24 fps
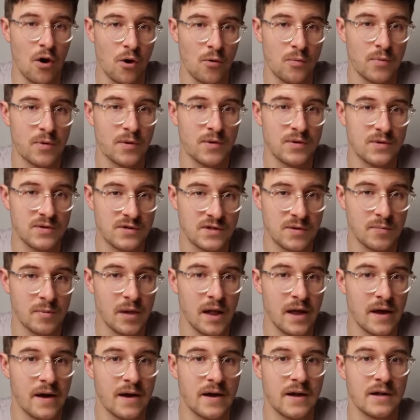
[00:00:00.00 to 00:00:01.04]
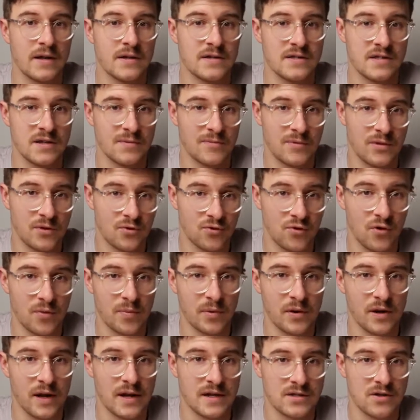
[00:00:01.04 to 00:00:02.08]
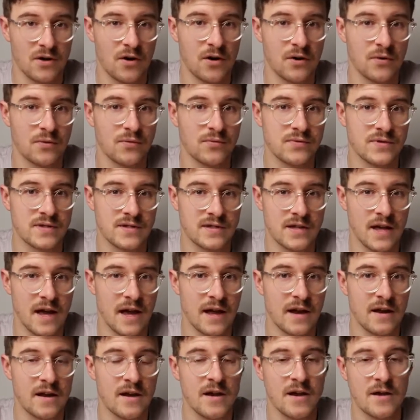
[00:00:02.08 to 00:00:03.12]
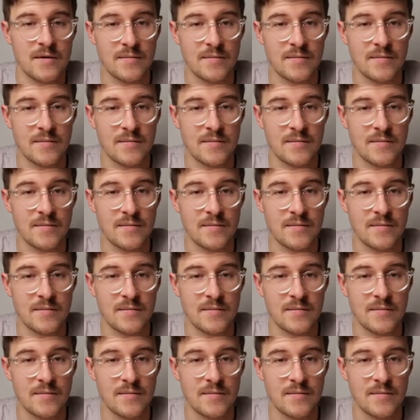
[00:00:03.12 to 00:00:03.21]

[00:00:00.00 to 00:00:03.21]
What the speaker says: open to playing some of the AAA titles that